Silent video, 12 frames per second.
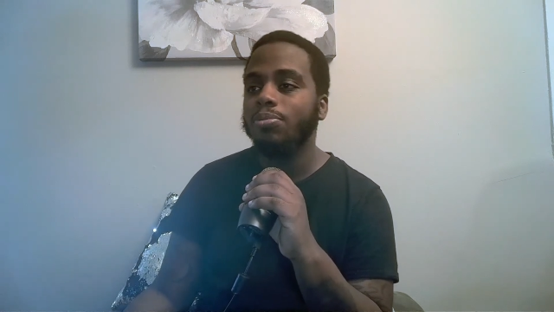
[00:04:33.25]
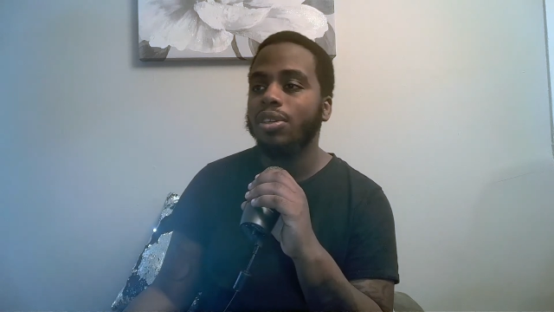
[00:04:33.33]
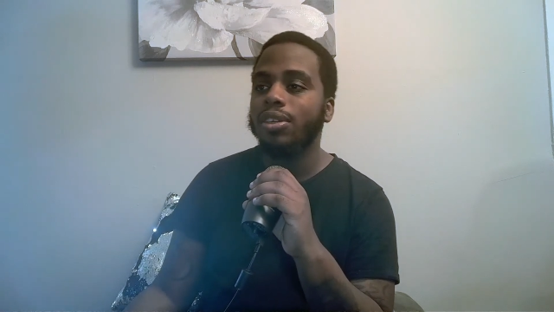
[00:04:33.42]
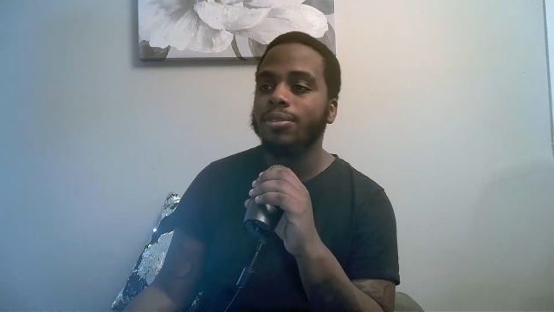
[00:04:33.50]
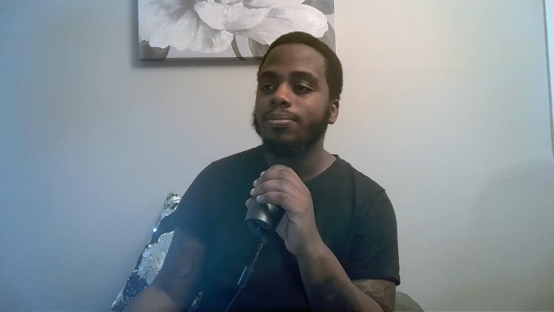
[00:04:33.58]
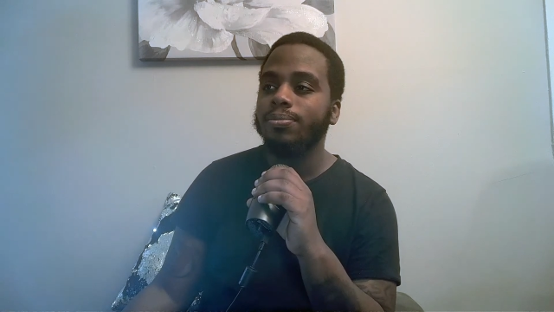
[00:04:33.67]

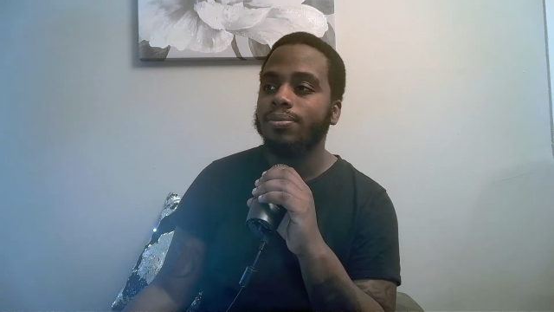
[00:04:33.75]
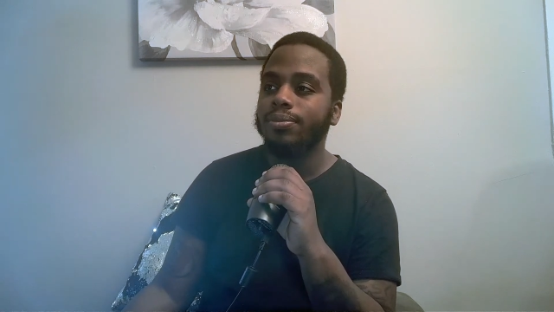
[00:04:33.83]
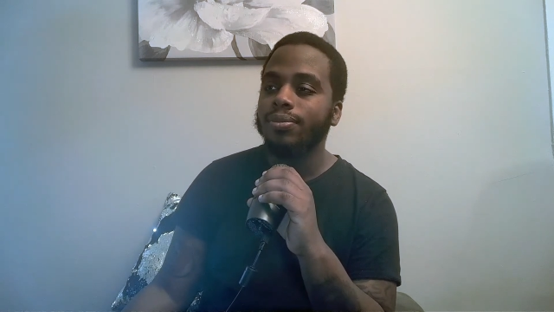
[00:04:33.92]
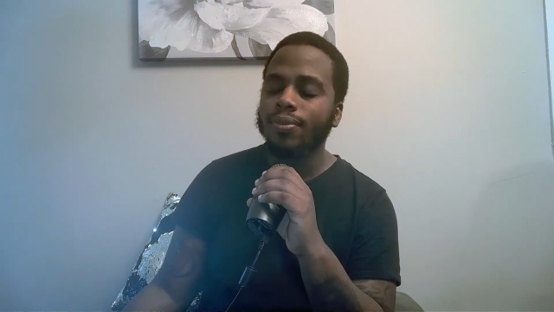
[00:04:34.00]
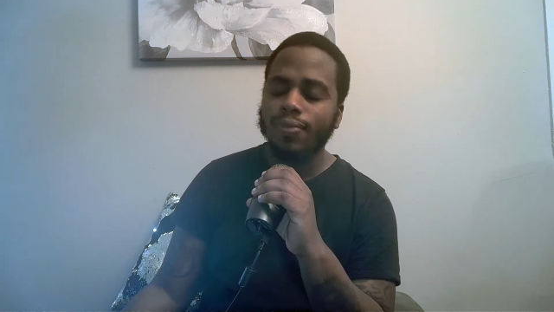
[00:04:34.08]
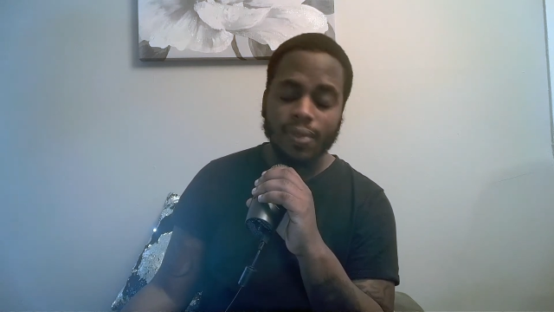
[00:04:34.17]
But
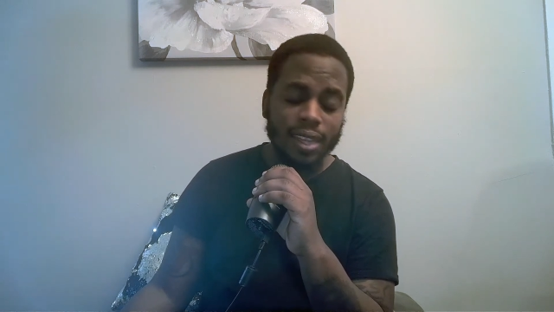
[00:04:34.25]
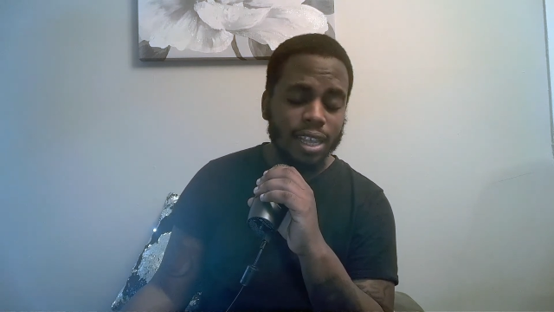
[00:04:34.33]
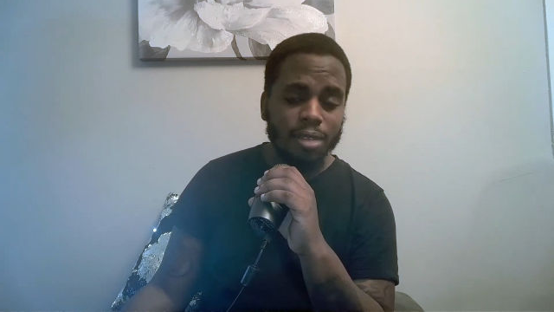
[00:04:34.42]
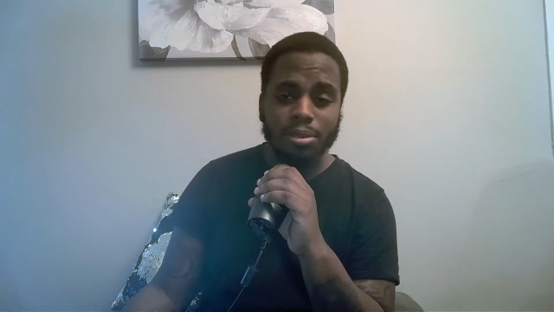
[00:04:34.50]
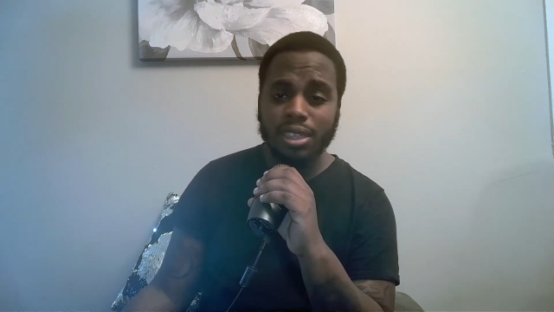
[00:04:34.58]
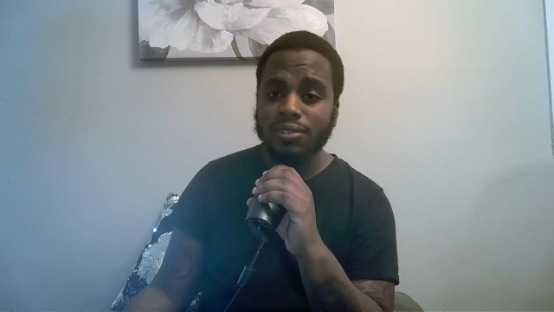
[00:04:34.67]
I
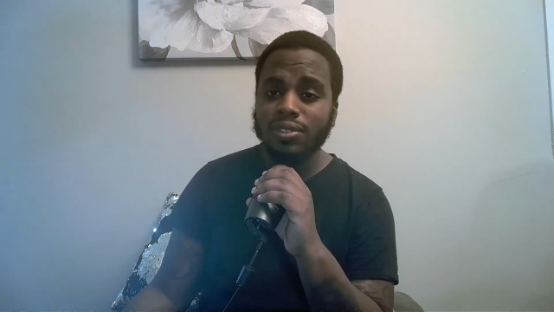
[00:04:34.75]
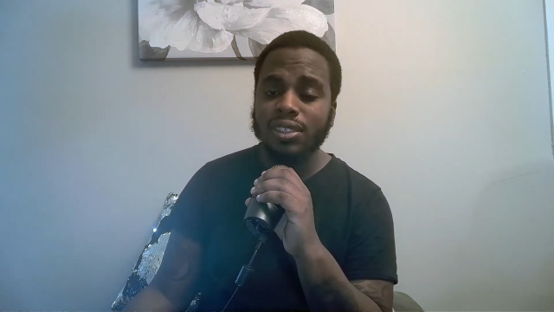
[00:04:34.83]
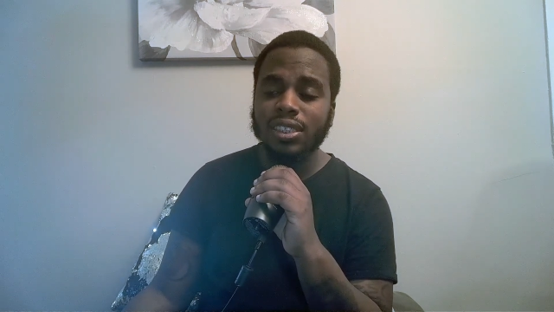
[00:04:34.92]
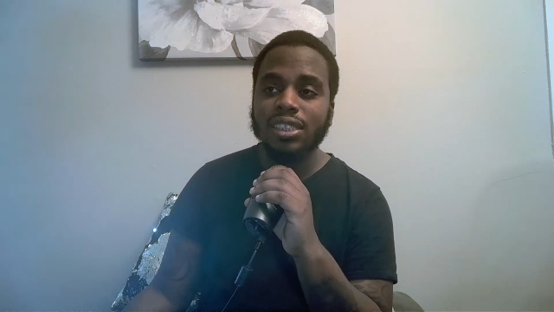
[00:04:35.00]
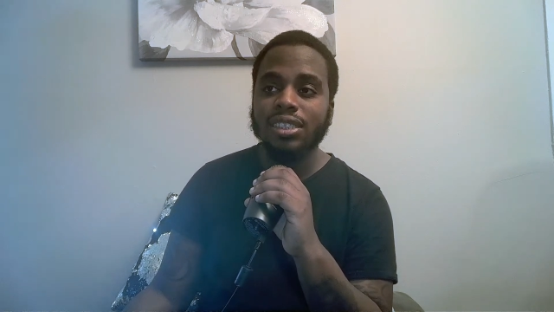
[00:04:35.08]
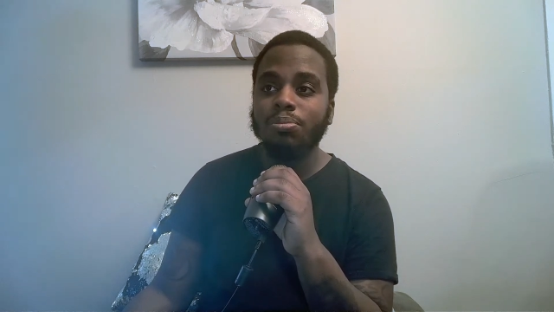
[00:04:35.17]
believe
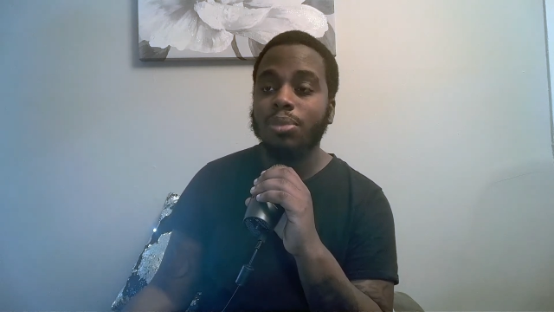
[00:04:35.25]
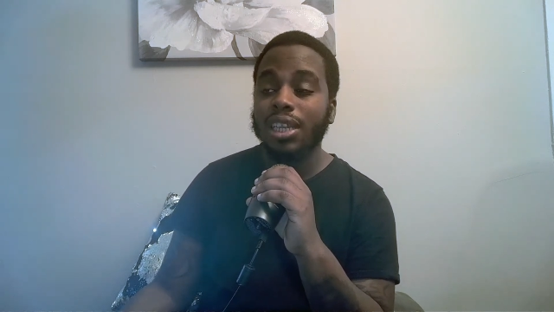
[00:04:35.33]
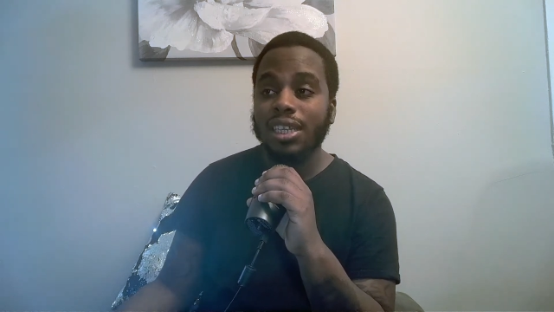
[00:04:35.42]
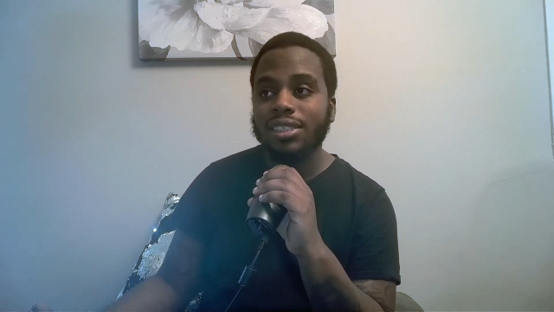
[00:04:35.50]
six playing